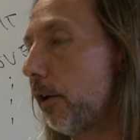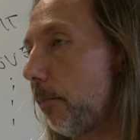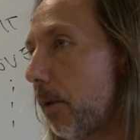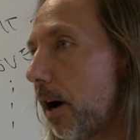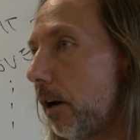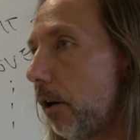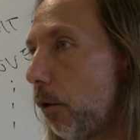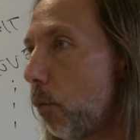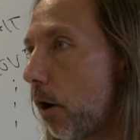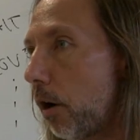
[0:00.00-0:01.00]
and the
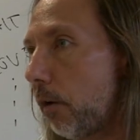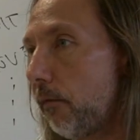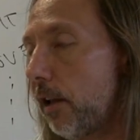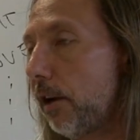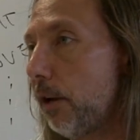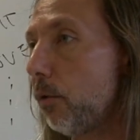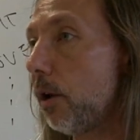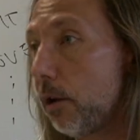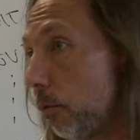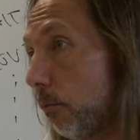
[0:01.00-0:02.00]
parallel were very
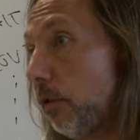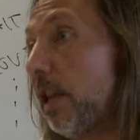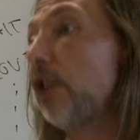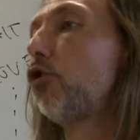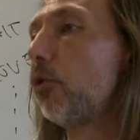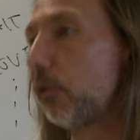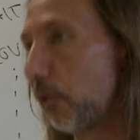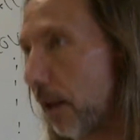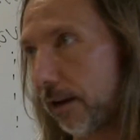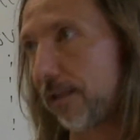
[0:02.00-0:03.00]
dangerous.
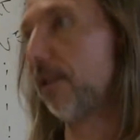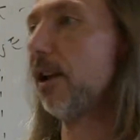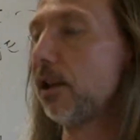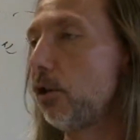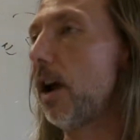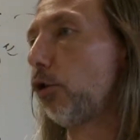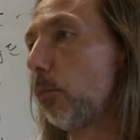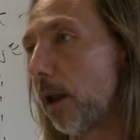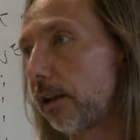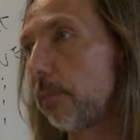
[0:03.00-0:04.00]
Like you had to
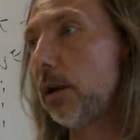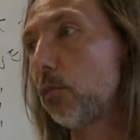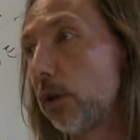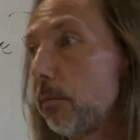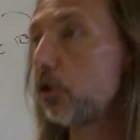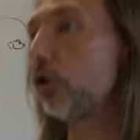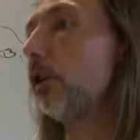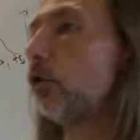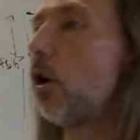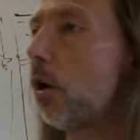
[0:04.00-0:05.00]
plug them in when the
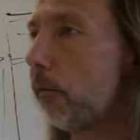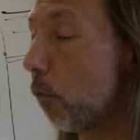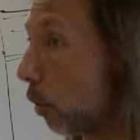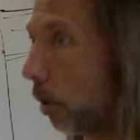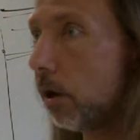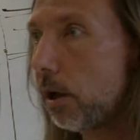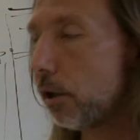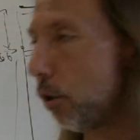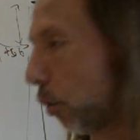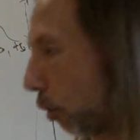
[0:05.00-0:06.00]
machine's off, or right,
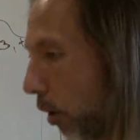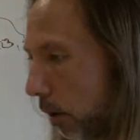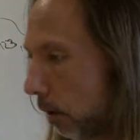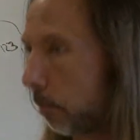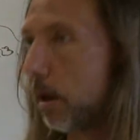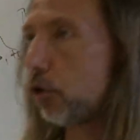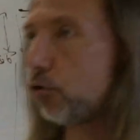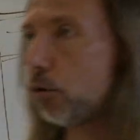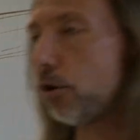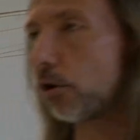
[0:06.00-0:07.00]
right. you know make
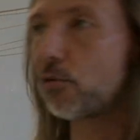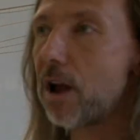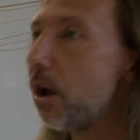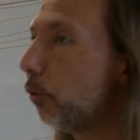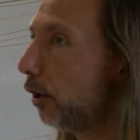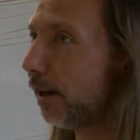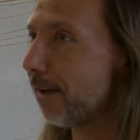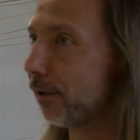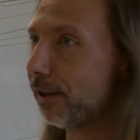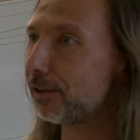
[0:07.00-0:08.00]
sure you're grounded,
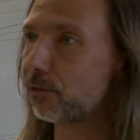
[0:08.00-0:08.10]
everything is